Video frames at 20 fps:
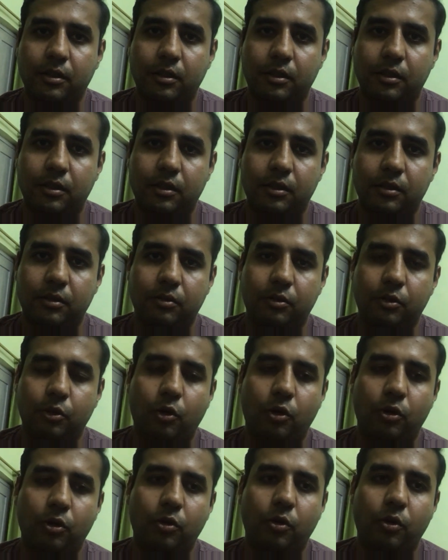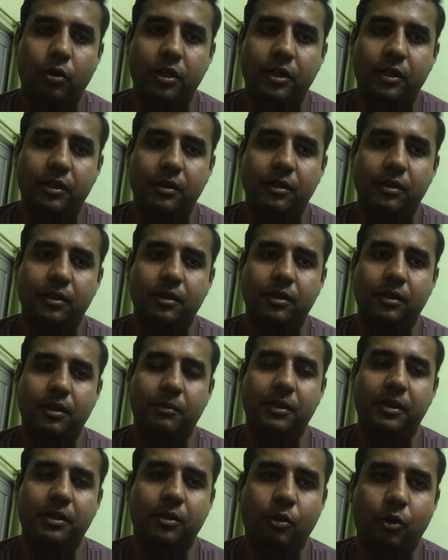Uh, not going,
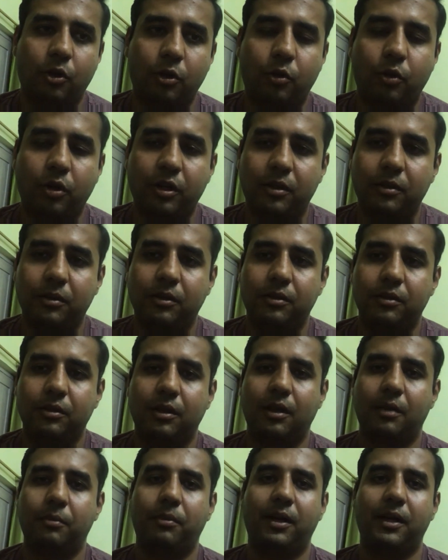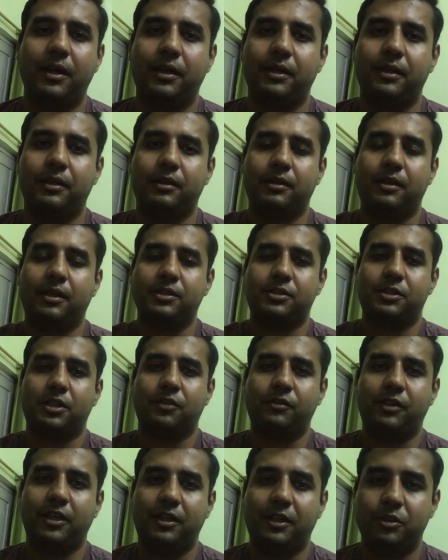I mean, not going the, by the
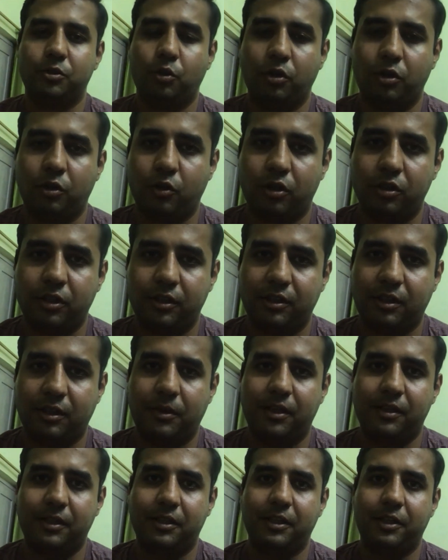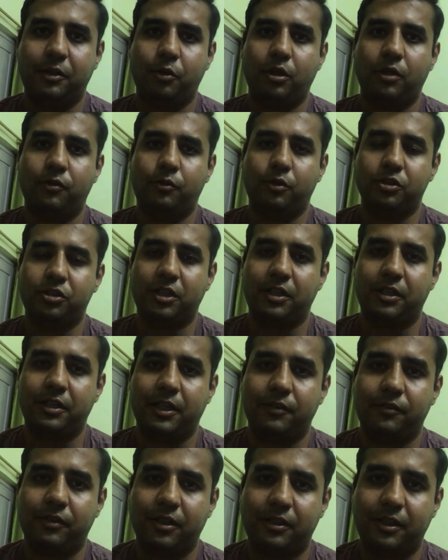stuff that is going on in the market that you have to
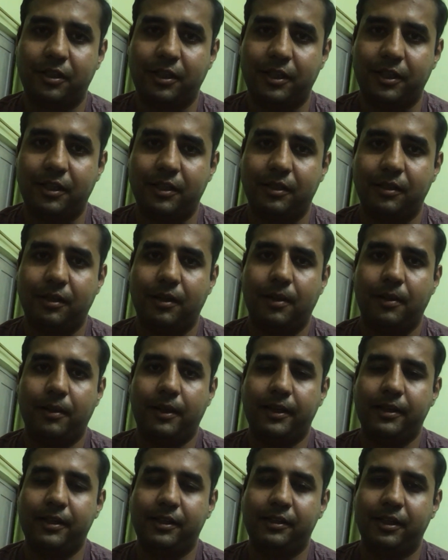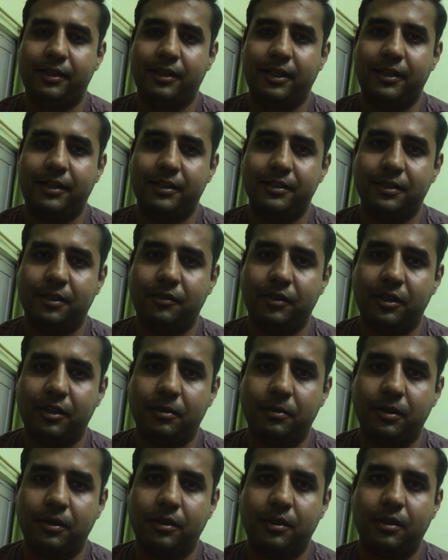study everything and anything that is
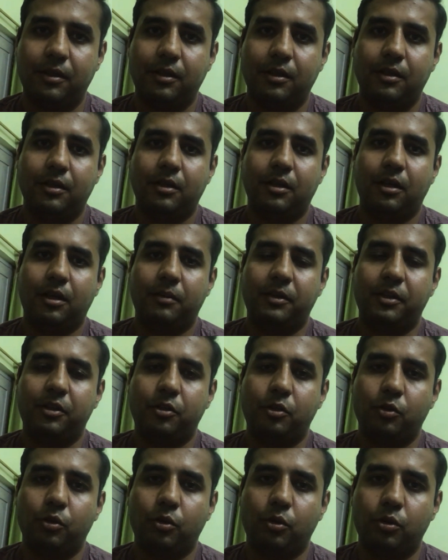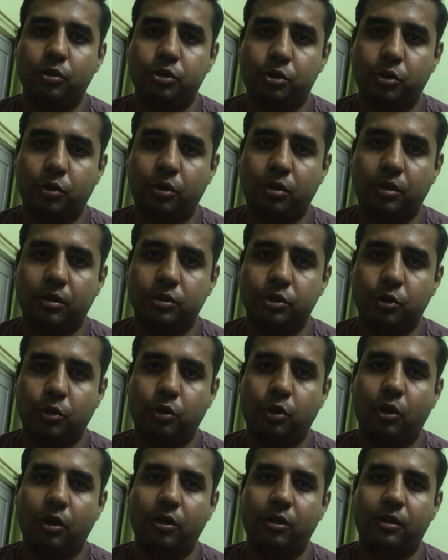available. I mean, you should
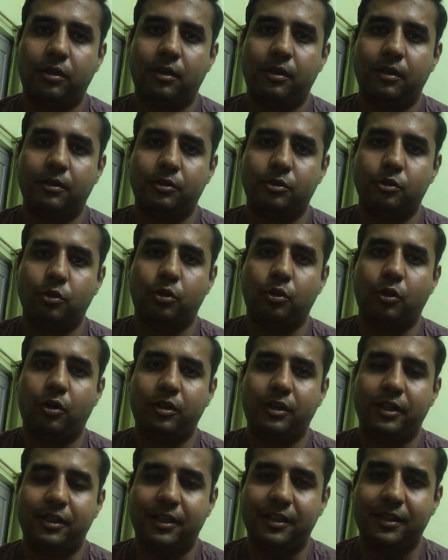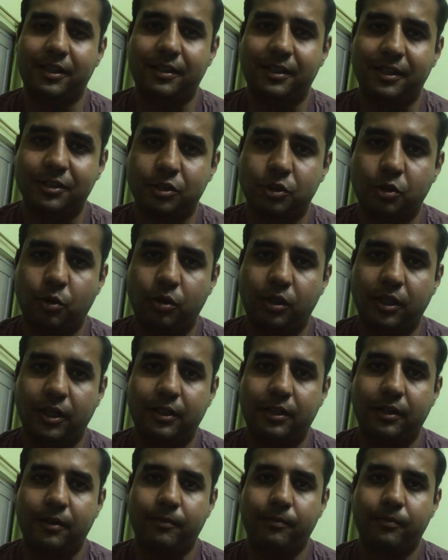should not should not in any case do
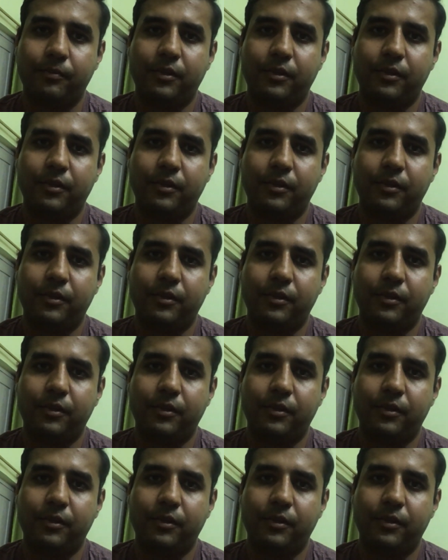that.